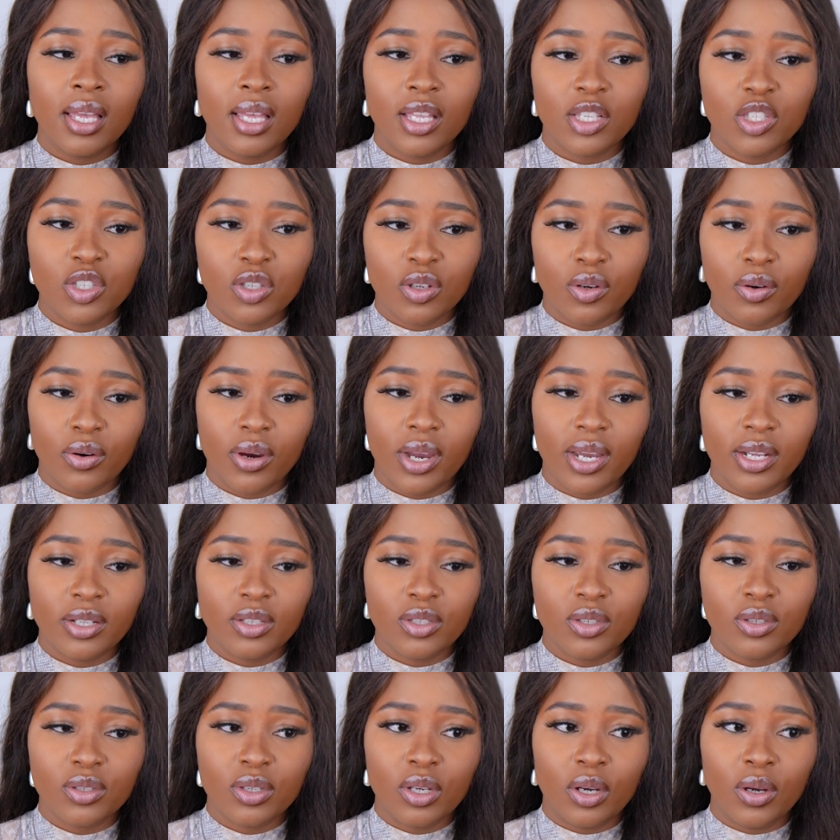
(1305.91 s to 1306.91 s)
It's
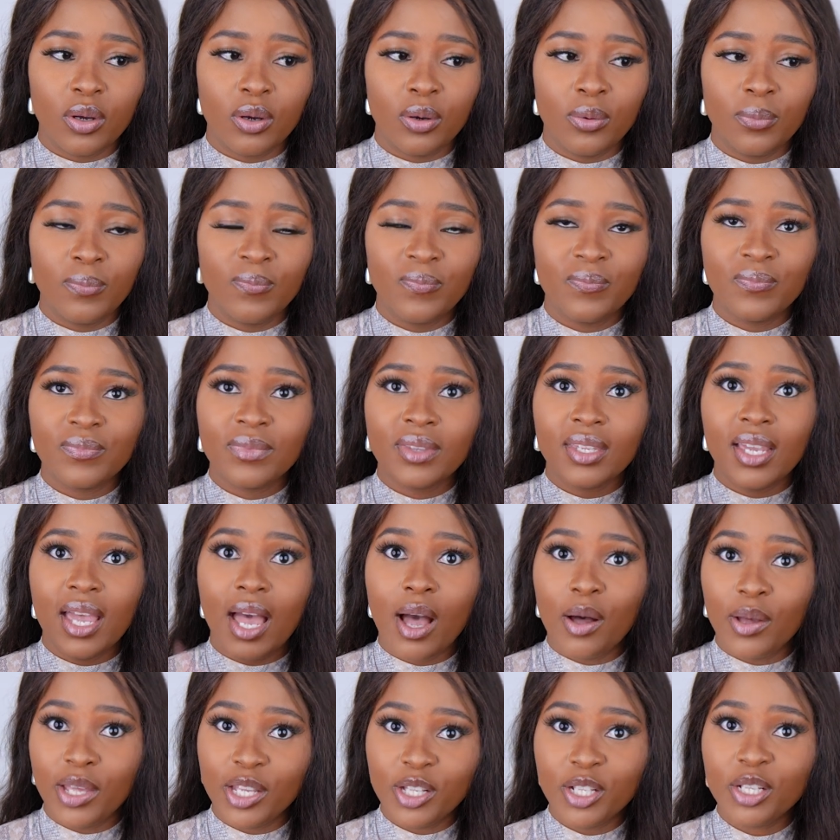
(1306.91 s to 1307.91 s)
great. So
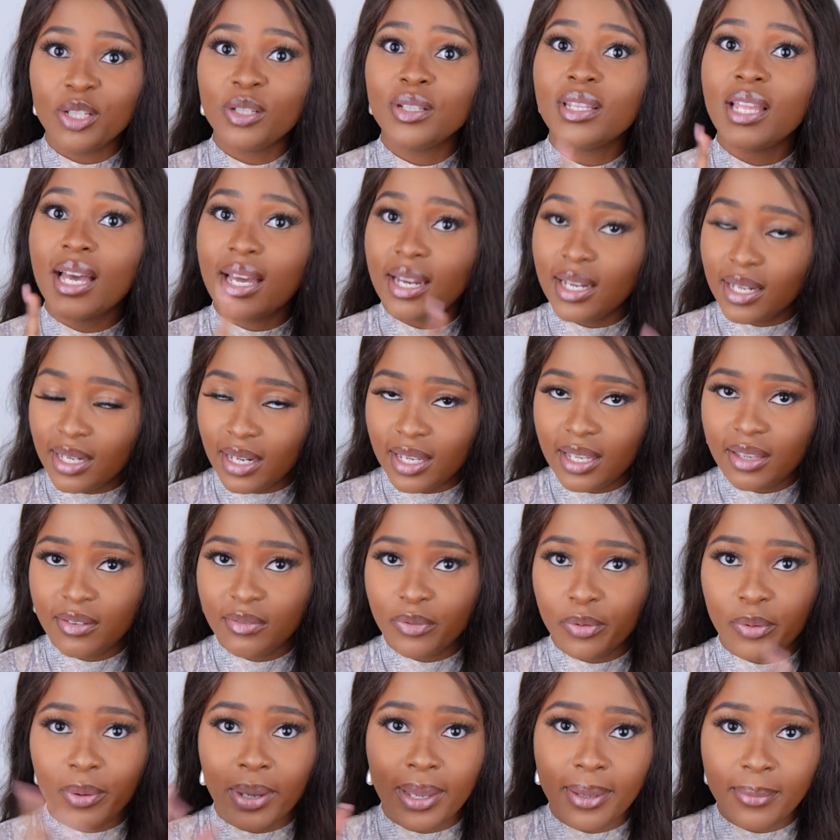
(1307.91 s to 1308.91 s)
I'll include that in a
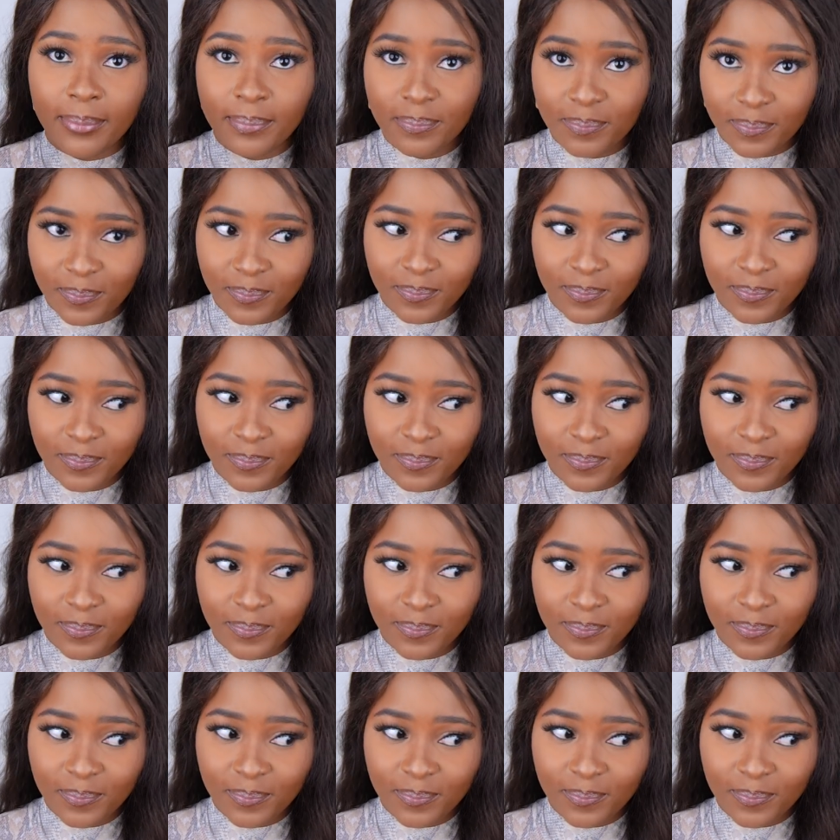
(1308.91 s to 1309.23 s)
giveaway.